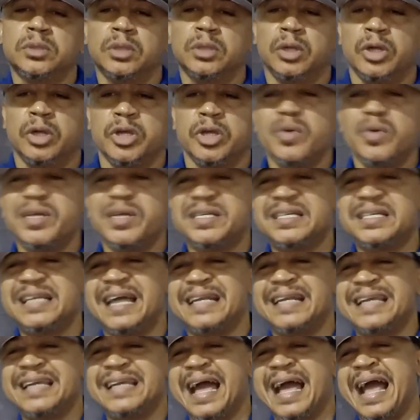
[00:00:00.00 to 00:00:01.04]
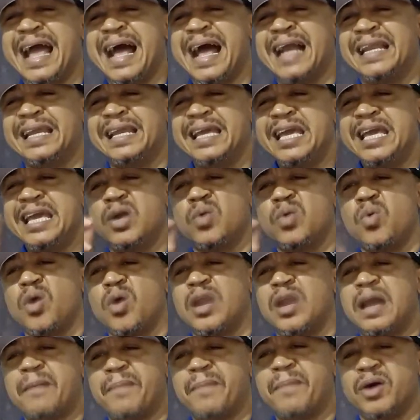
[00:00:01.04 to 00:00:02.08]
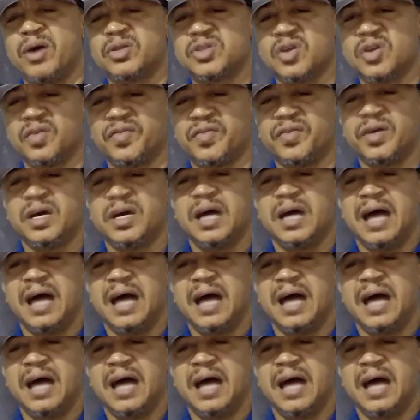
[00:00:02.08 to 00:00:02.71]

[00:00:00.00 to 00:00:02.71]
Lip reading: You will see that there are an equal amount of